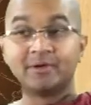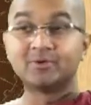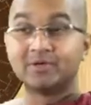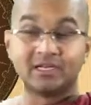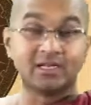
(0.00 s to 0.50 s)

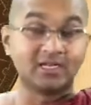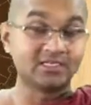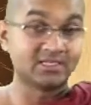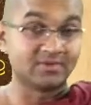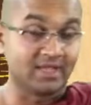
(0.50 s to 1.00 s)
to an
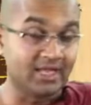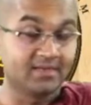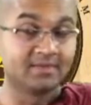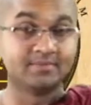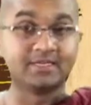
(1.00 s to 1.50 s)
answer to
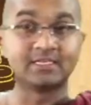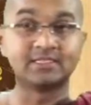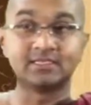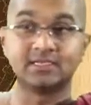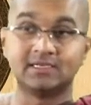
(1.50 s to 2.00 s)
that
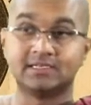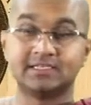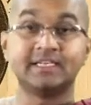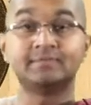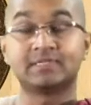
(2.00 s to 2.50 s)
because uh, it
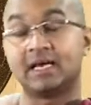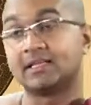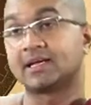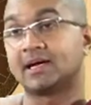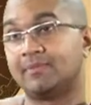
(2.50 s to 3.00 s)
seems
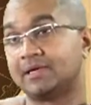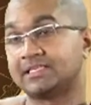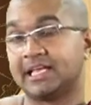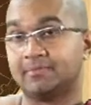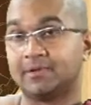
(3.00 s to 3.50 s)
like the Kamma
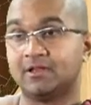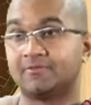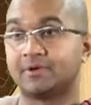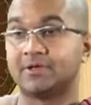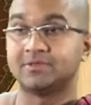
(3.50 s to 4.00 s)
is capable
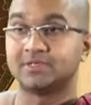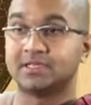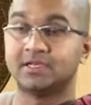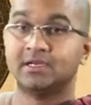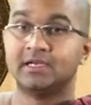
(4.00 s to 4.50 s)
of
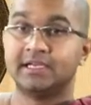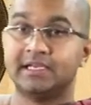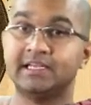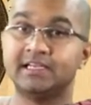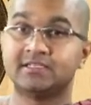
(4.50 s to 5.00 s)
producing the
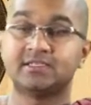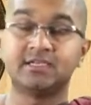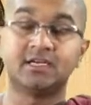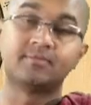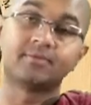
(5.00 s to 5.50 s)

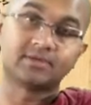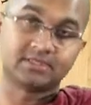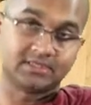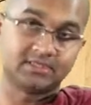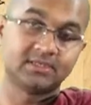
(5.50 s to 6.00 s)
initial
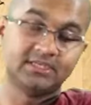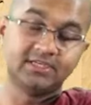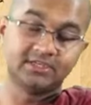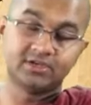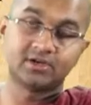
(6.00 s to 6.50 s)
process,
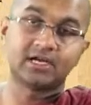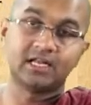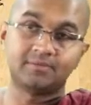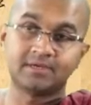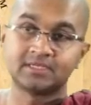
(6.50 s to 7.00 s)
initial
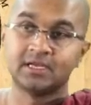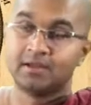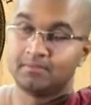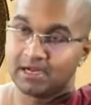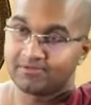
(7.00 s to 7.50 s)
Kalapas.
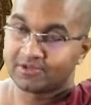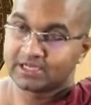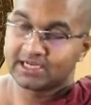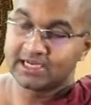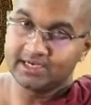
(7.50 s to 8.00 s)
But for
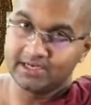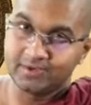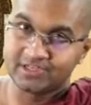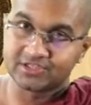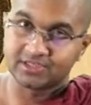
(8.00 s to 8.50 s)
the
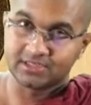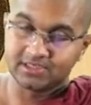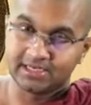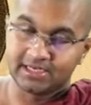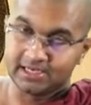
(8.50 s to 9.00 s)
continuation,
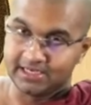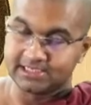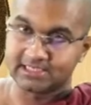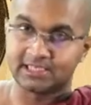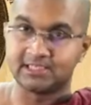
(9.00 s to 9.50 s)
it
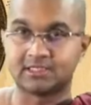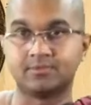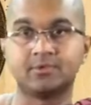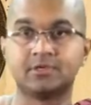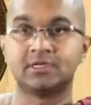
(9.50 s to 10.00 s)
needs another
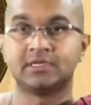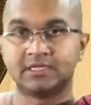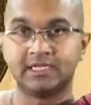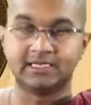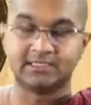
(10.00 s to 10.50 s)
support,
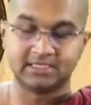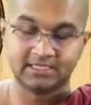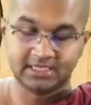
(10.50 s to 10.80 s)
that is the